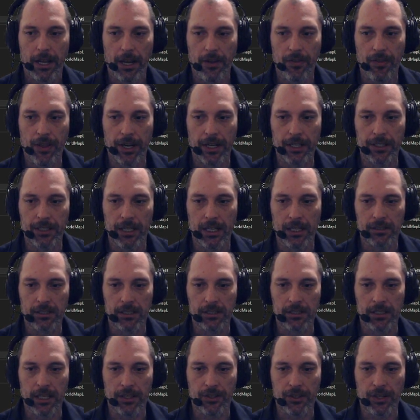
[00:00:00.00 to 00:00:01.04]
and then it does
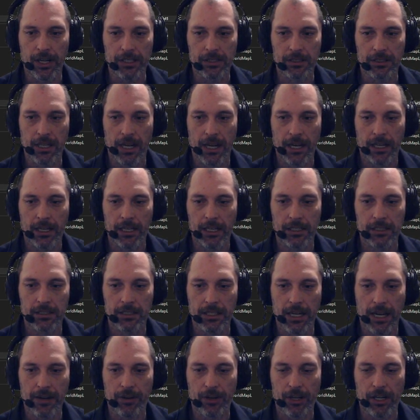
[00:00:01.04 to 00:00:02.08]
this other. It's
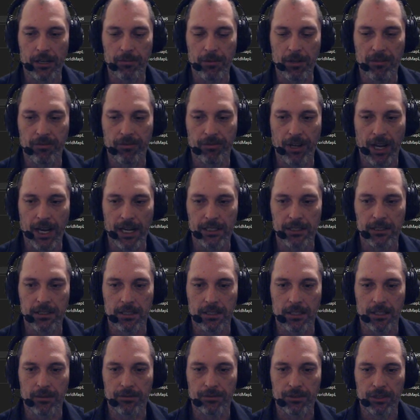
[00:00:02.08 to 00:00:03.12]
never gonna be fast
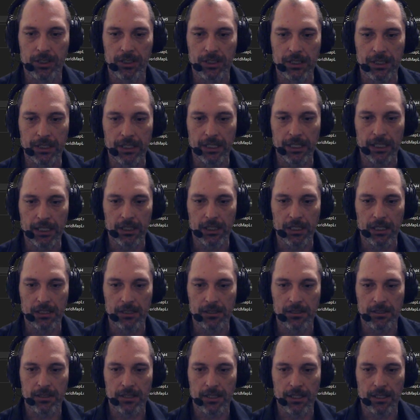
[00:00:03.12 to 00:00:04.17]
enough to hit
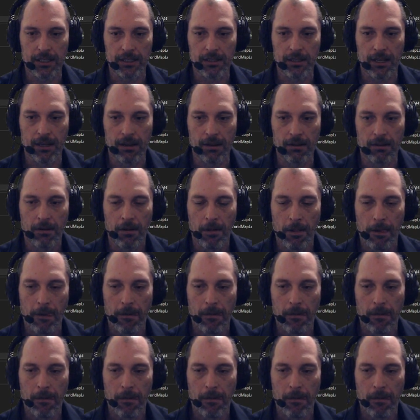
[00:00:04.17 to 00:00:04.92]
this thing though.